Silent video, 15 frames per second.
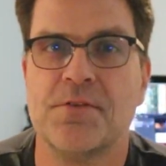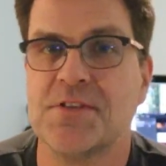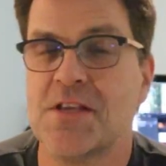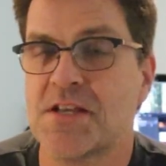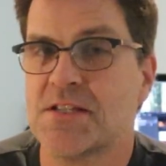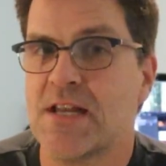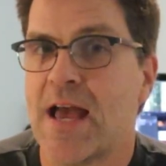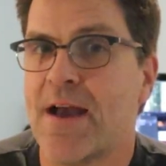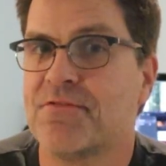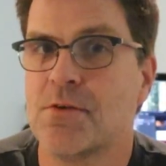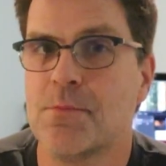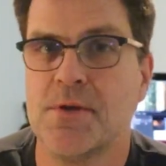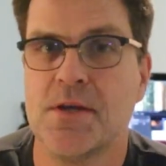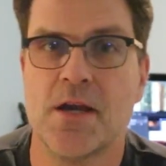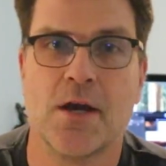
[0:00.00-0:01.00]
It doesn't have to
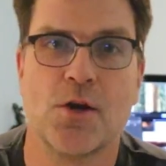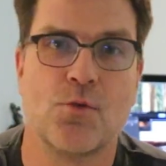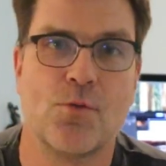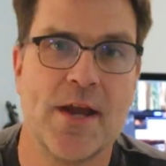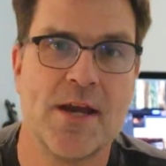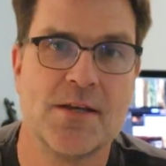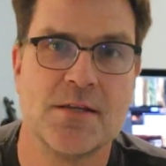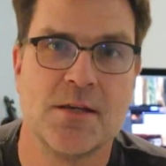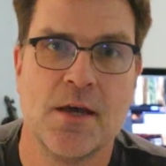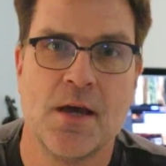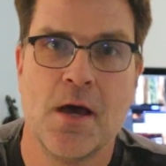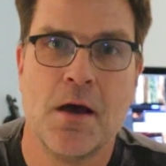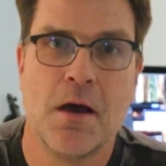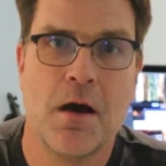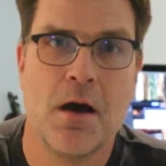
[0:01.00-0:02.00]
be a great
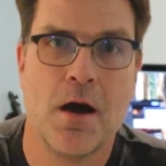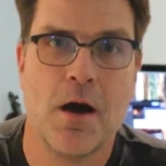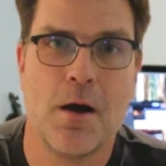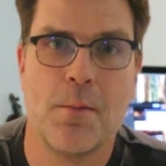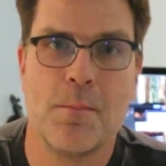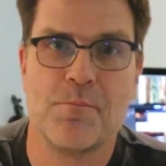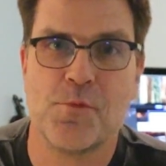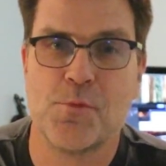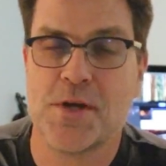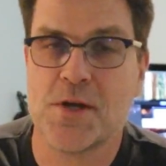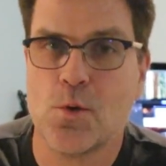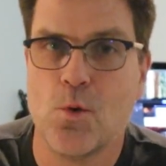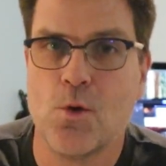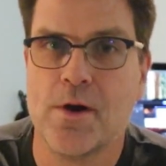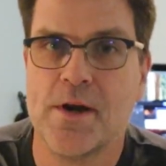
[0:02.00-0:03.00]

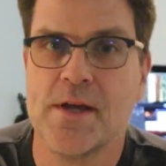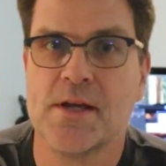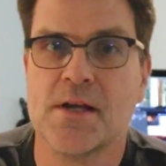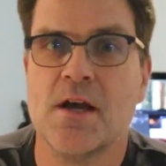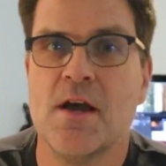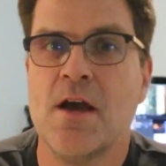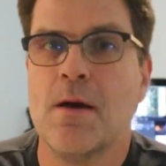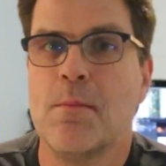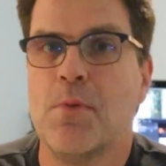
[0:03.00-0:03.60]
recording,